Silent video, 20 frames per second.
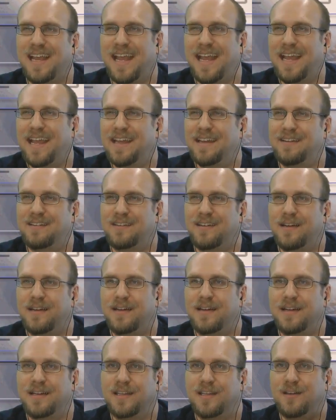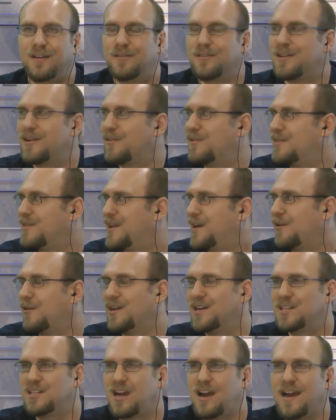and
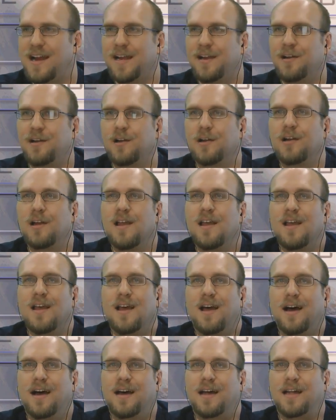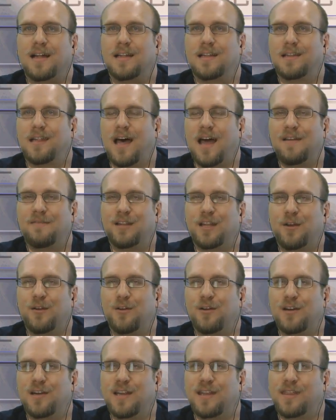their entire
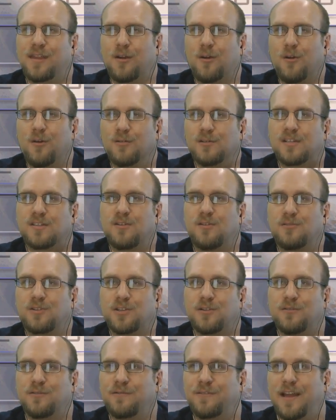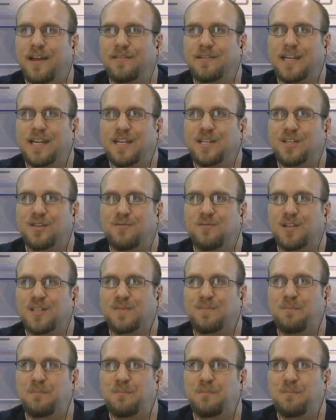livelihood and their whole social foundation was